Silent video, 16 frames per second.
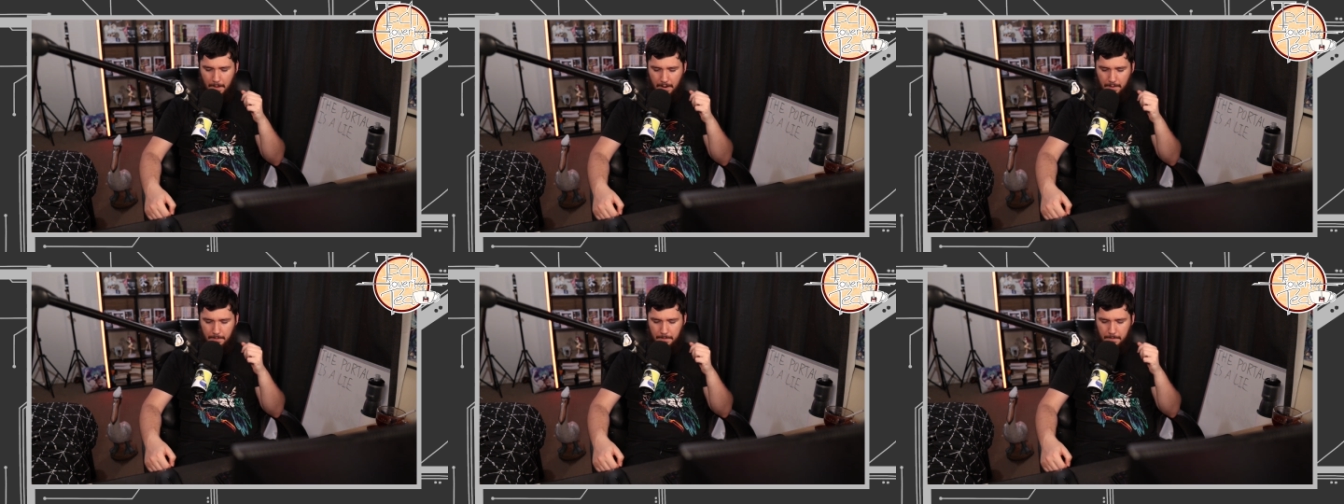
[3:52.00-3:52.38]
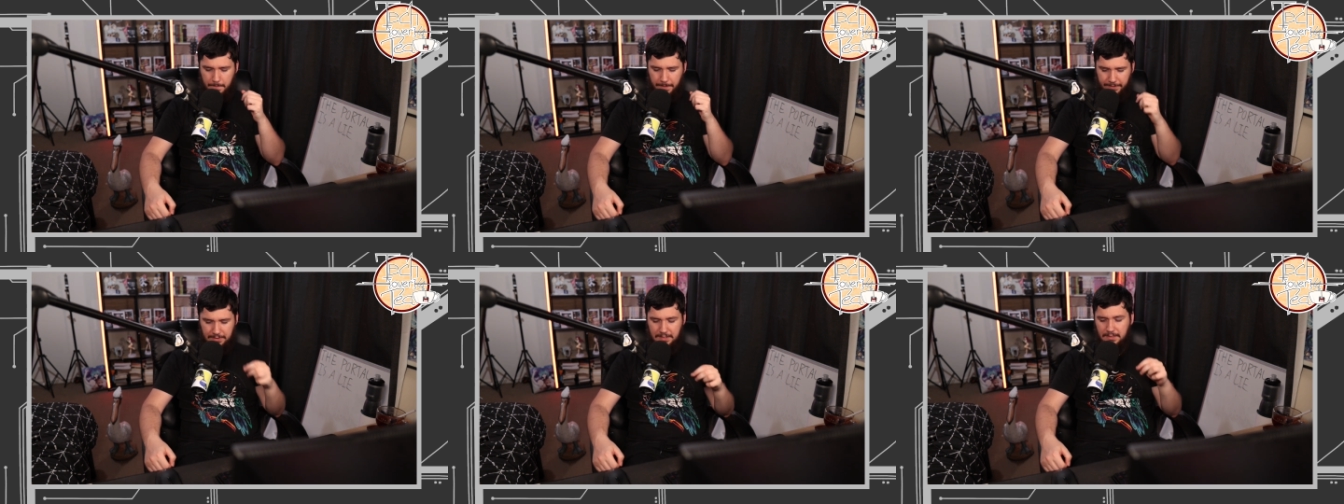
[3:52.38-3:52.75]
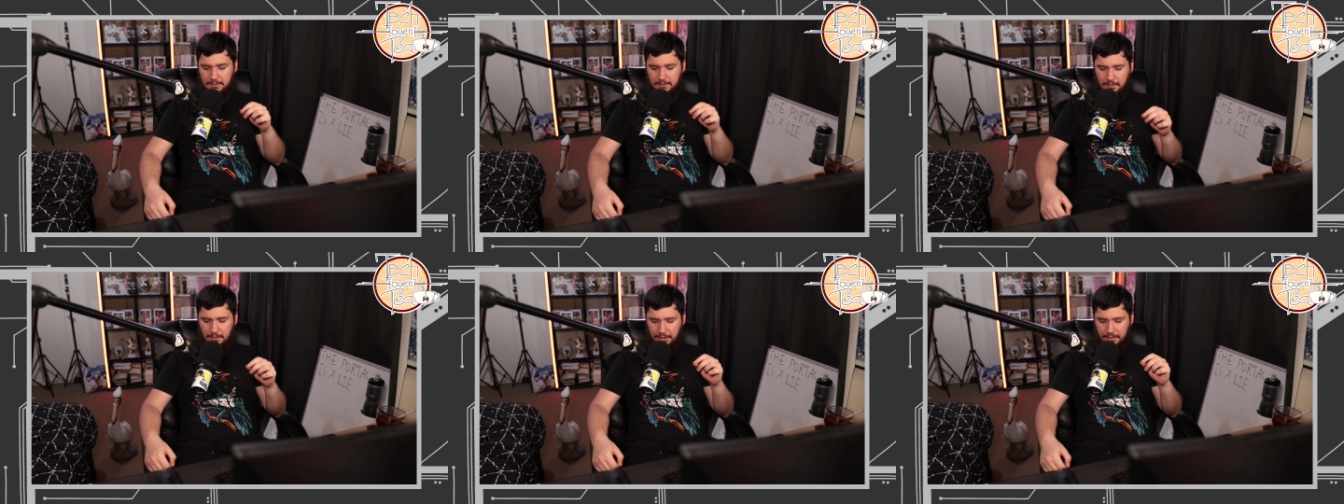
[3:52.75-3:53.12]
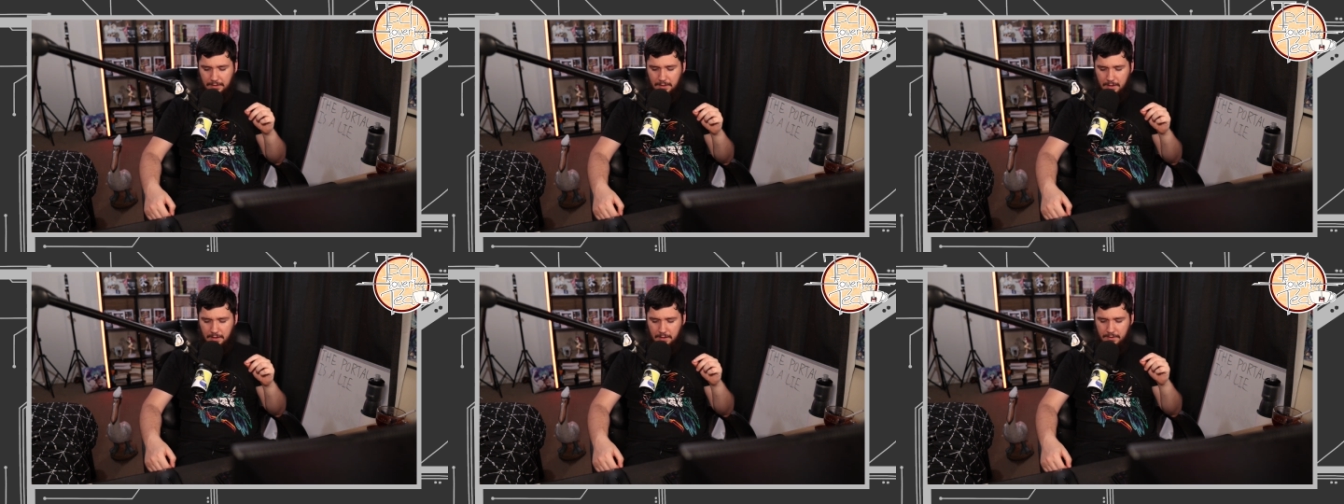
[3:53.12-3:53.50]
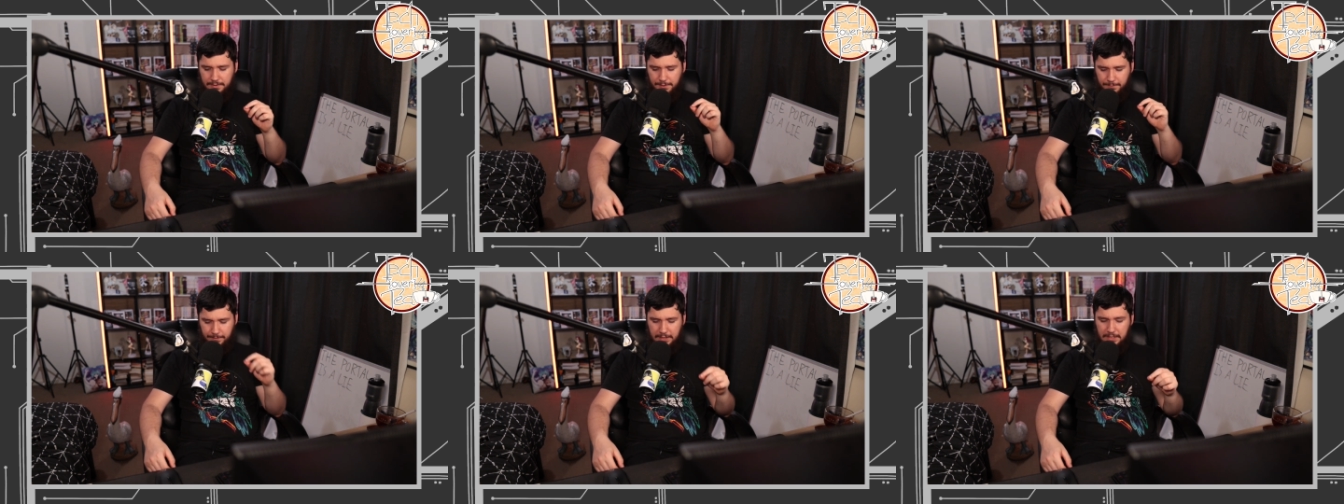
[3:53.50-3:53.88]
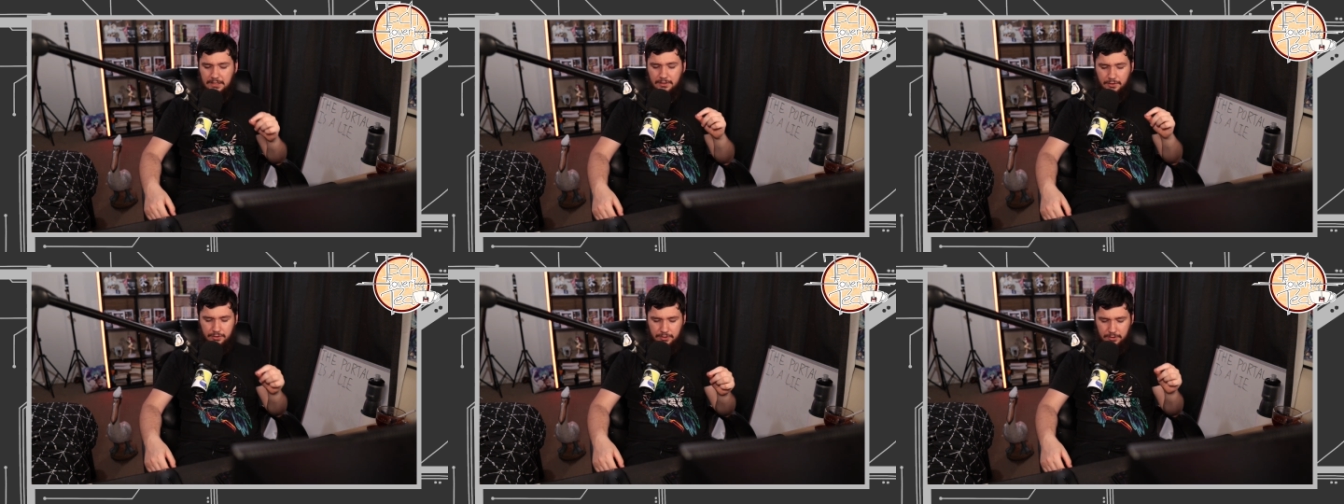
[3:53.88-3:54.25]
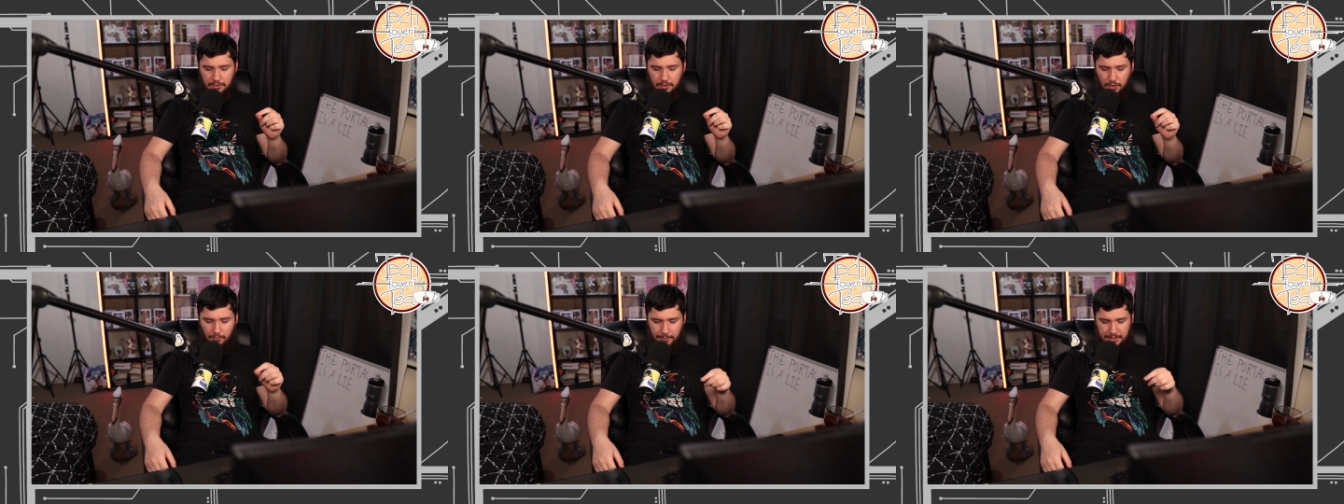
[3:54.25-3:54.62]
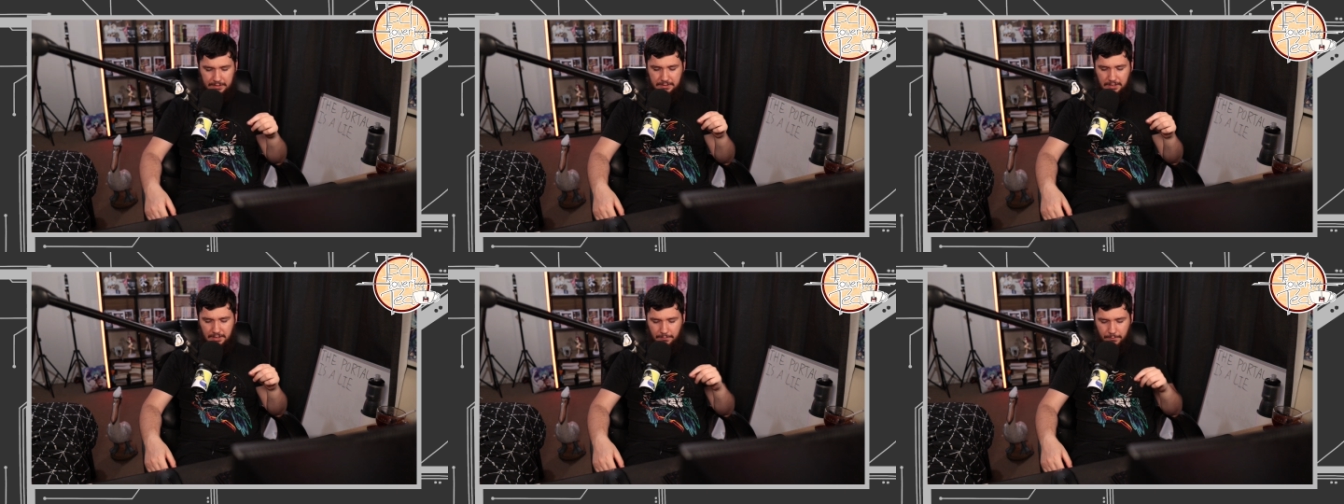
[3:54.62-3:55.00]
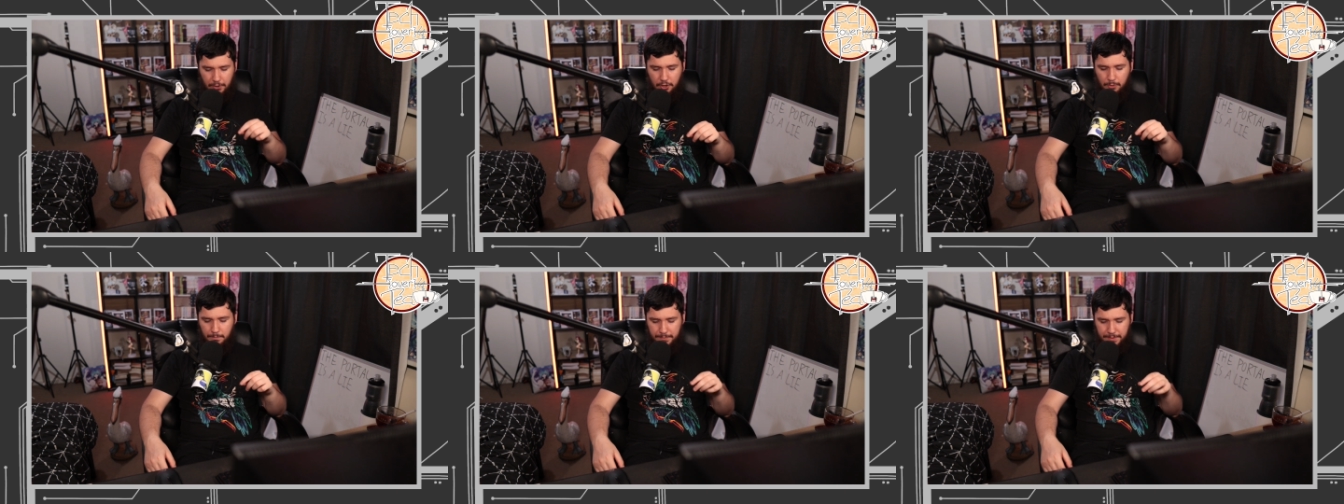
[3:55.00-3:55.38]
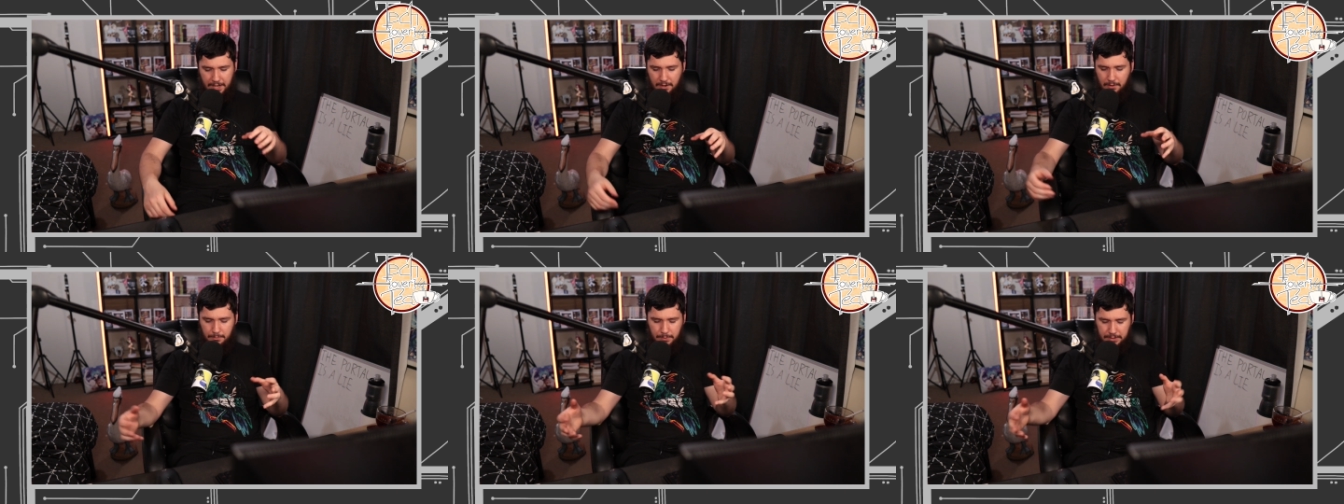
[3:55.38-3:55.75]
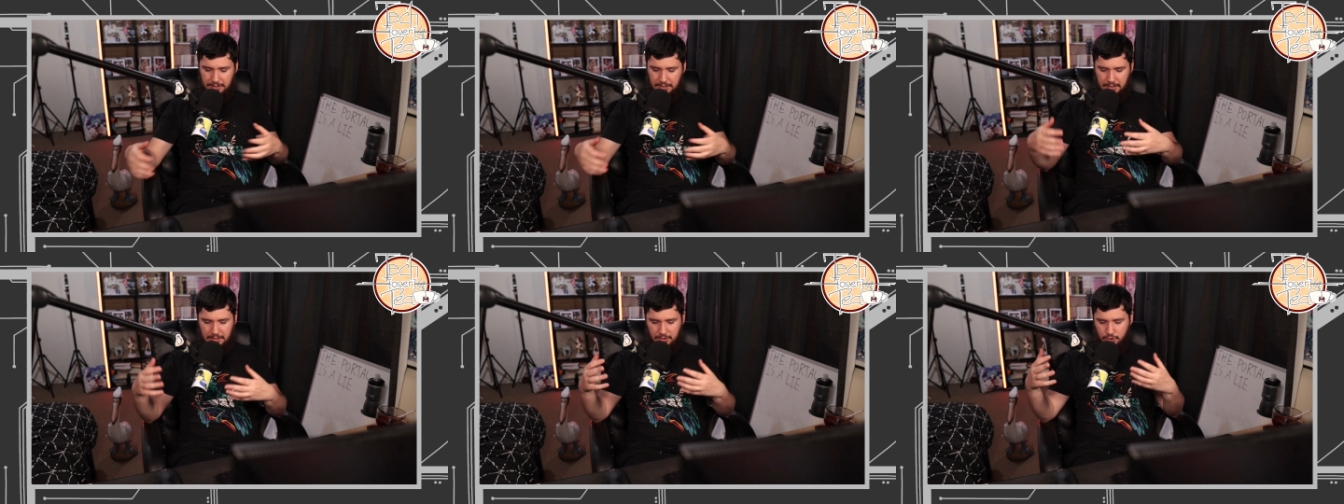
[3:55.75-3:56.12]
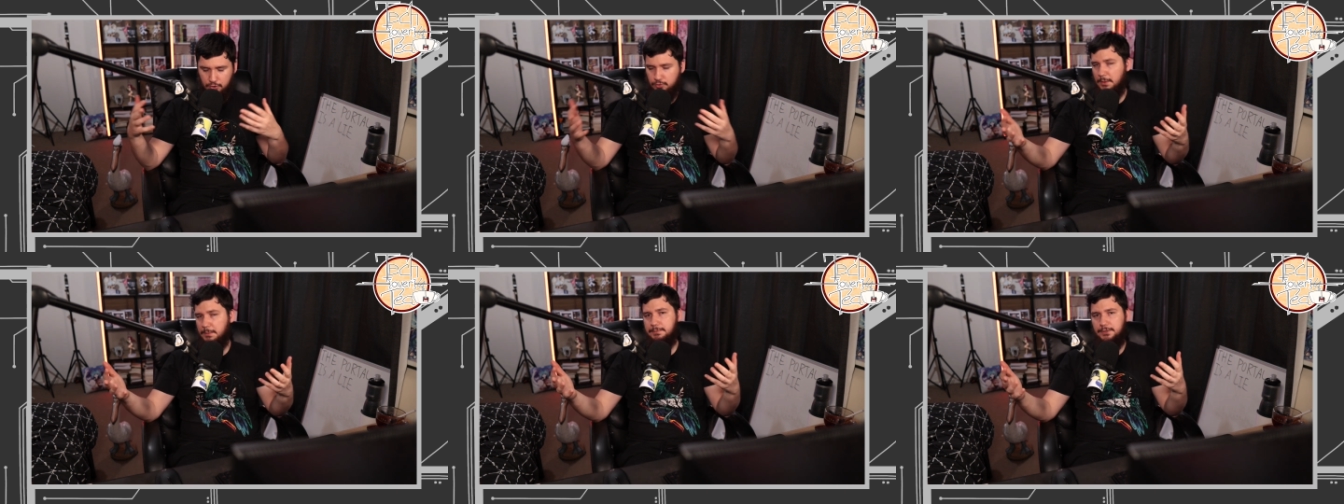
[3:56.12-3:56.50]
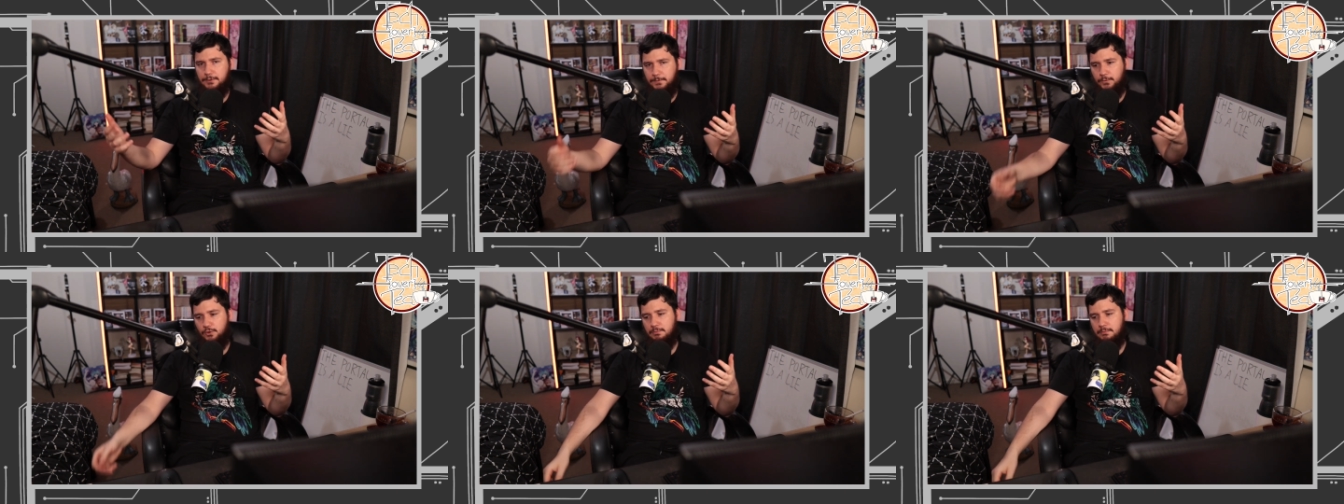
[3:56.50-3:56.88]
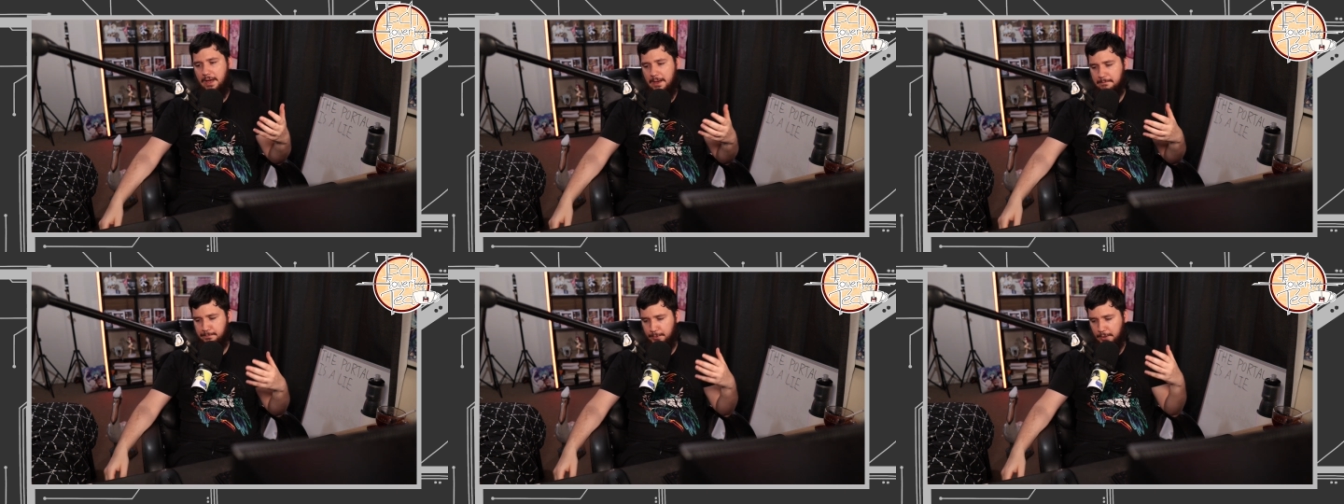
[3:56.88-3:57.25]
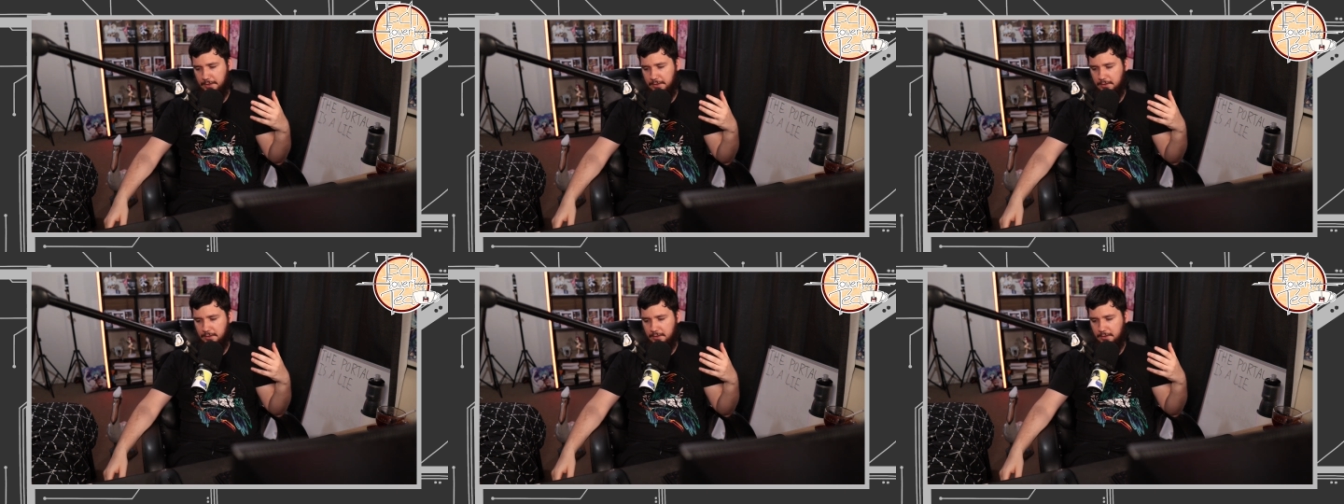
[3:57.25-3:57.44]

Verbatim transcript: The thing, like, the videos obviously have helped there with the scripted format, but